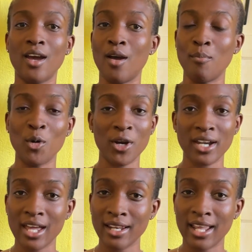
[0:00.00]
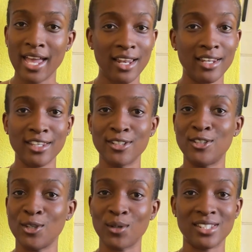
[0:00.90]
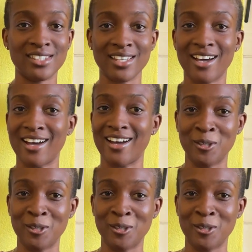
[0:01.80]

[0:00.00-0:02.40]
more than likely just a